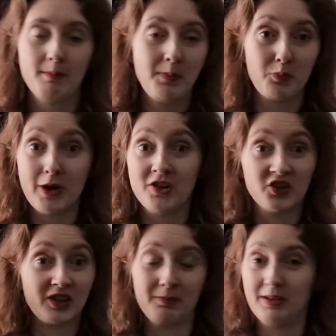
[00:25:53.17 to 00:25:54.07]
My brain
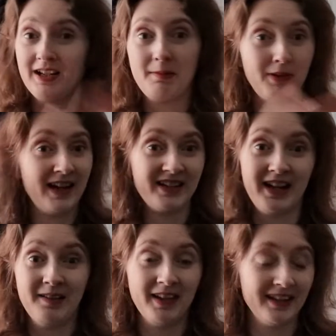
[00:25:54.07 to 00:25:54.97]
just completely blacked
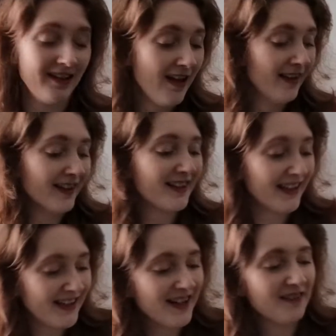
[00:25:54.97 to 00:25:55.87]
out then. The
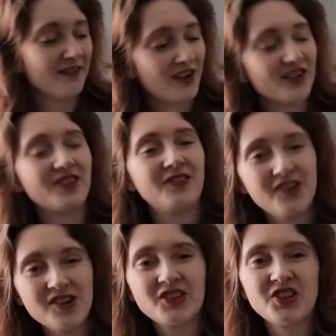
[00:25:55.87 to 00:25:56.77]
City of Lost
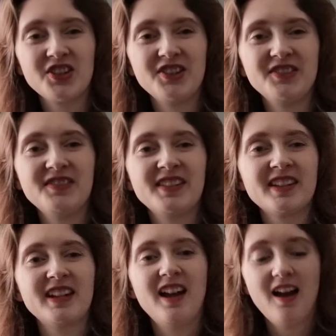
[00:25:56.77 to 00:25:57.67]

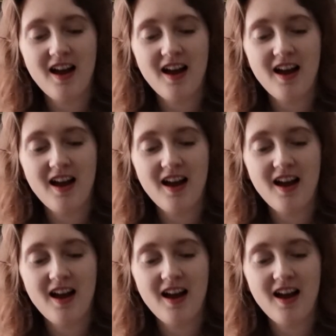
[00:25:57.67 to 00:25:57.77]
Fortunes.